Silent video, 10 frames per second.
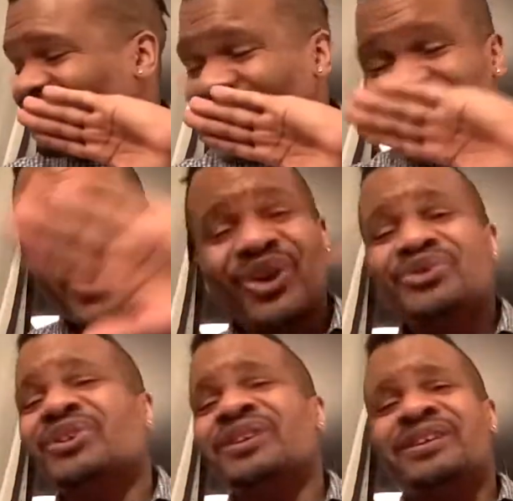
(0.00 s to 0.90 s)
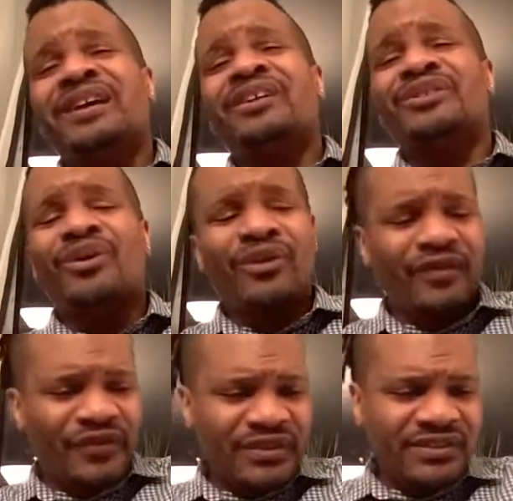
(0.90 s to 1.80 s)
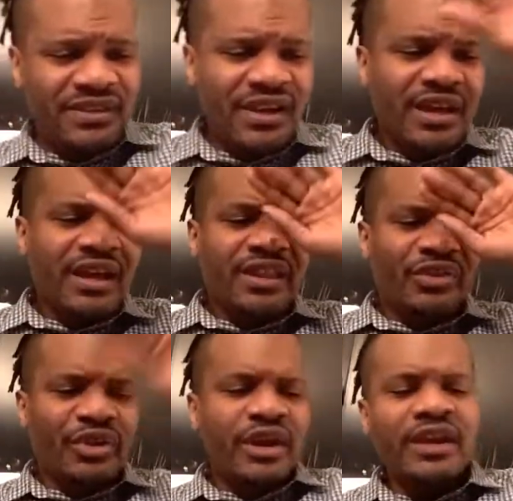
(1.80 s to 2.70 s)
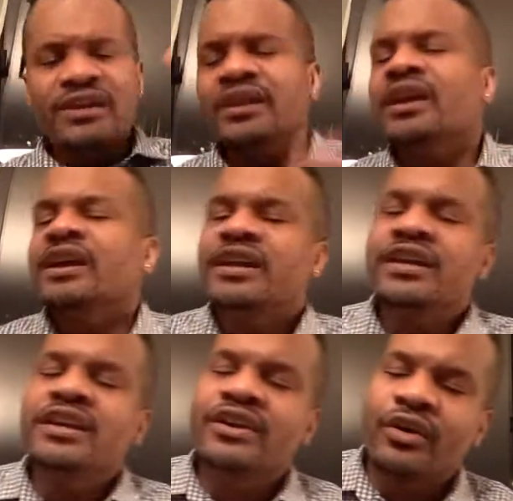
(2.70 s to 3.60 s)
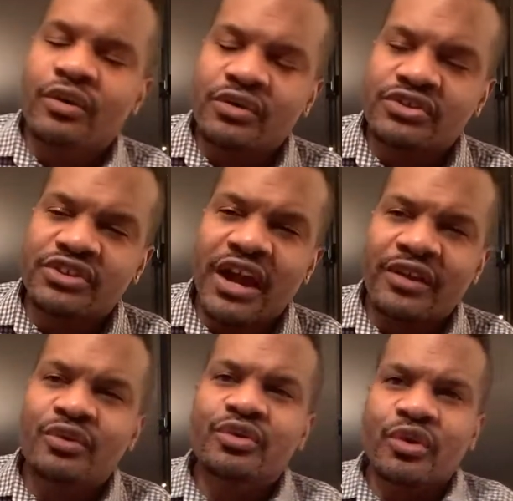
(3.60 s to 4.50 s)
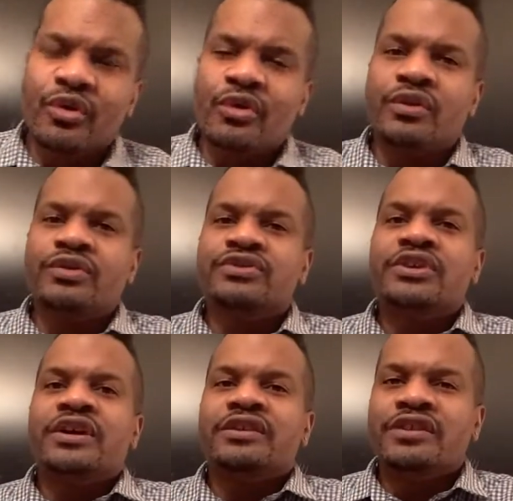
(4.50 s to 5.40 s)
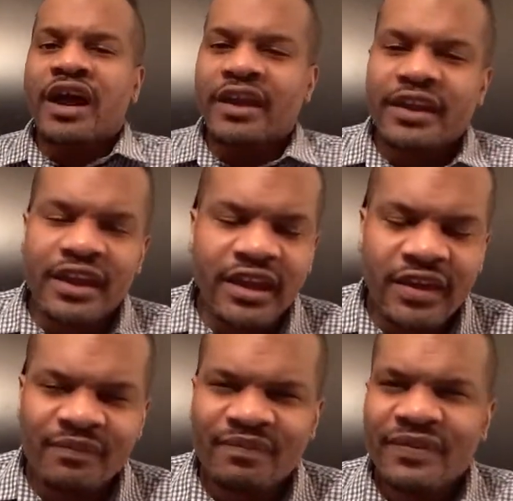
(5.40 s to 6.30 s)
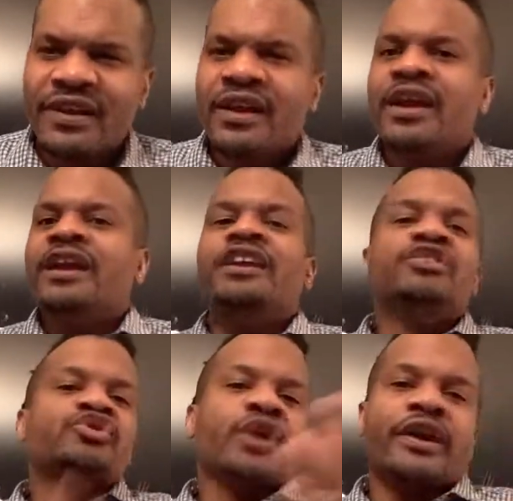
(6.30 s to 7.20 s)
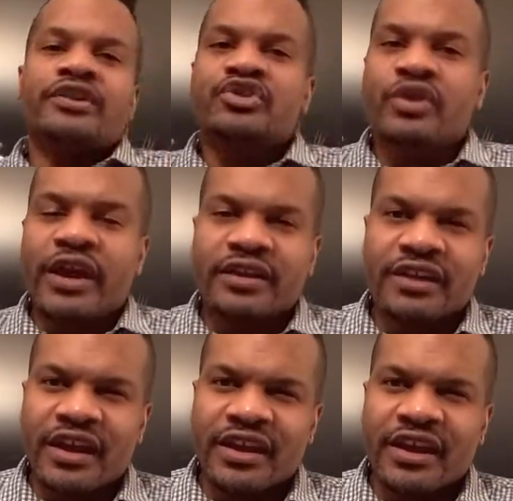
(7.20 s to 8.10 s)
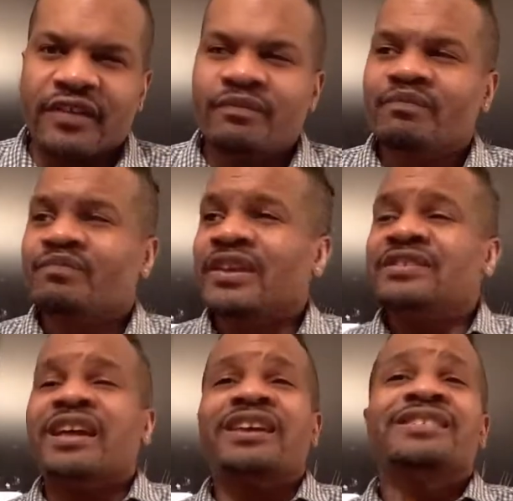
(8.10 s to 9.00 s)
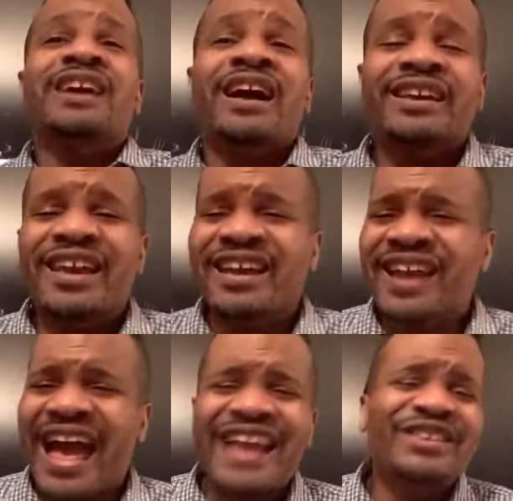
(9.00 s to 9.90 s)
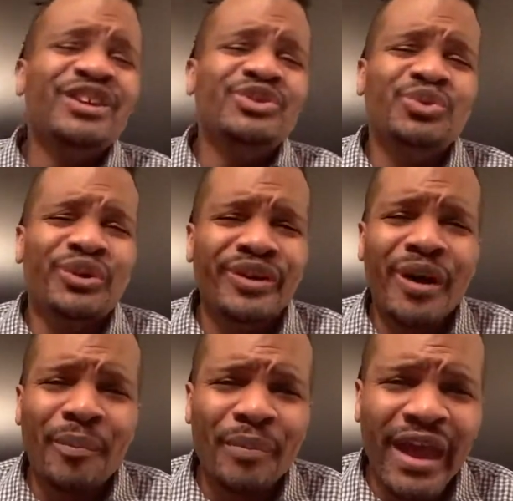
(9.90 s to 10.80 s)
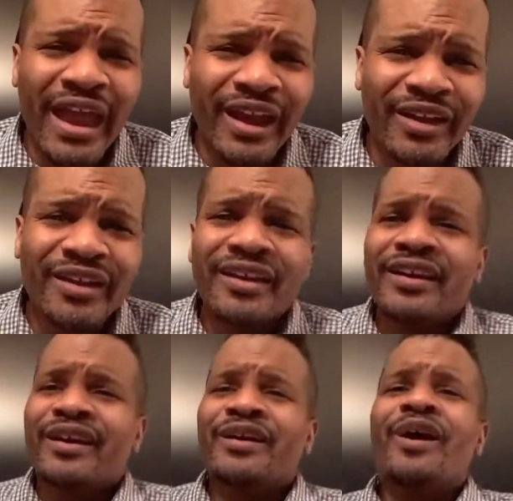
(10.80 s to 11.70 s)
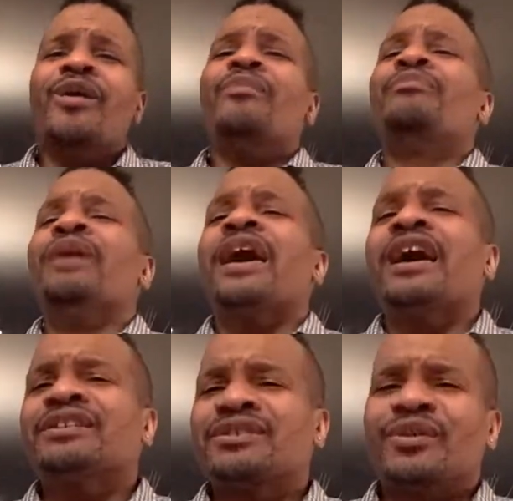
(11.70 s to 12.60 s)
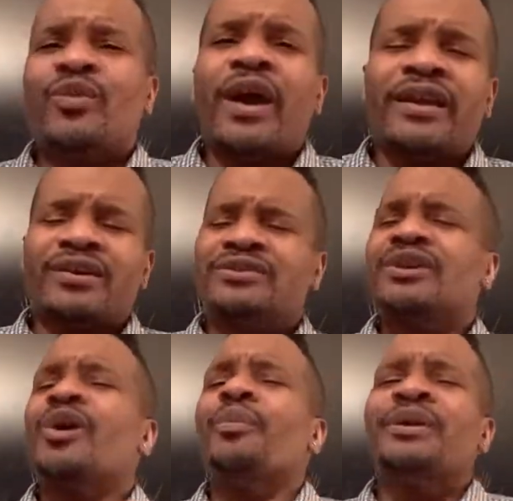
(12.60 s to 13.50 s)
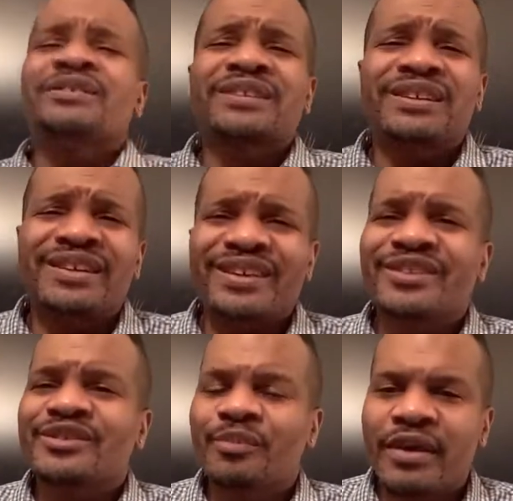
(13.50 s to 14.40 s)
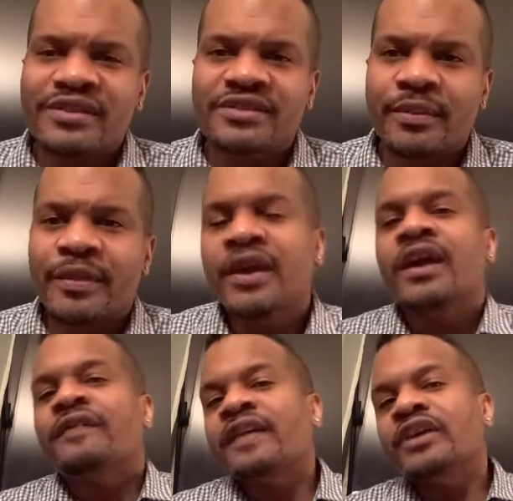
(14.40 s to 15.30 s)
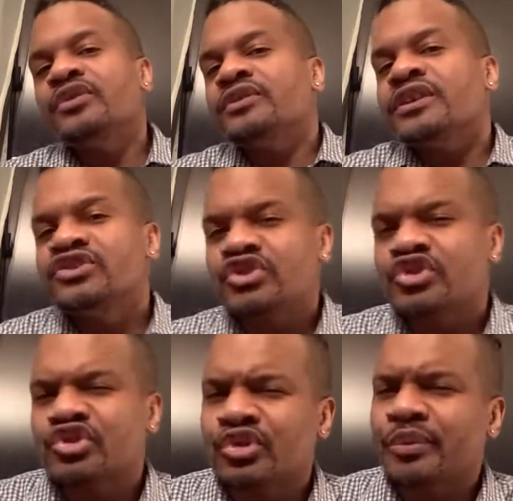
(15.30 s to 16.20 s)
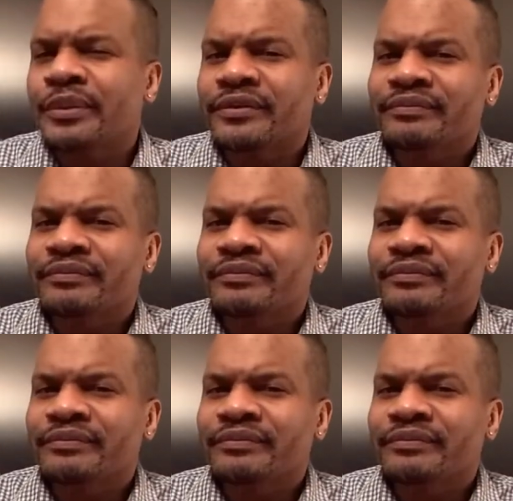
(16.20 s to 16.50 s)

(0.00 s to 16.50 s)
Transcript: Tells her to get out the office. Then Donald calls Diane. He's trying to track Diane. He's like, Diane, I need you to come back. Come back to the White House. Help us clean this mess up. Now, you think she's stupid?